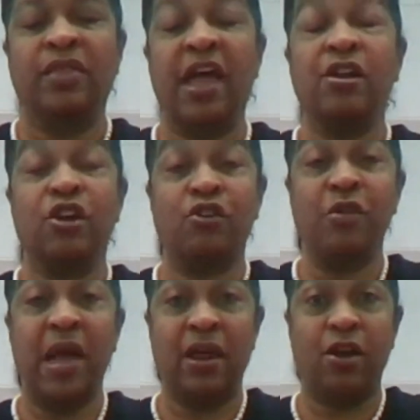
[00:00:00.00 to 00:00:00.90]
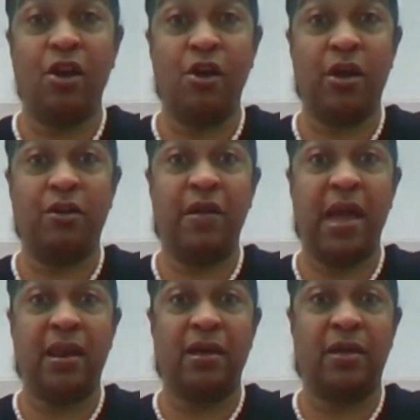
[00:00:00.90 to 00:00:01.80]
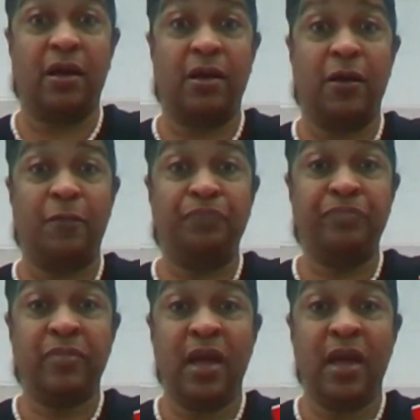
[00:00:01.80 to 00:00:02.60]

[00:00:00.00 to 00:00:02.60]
there to create a current, create a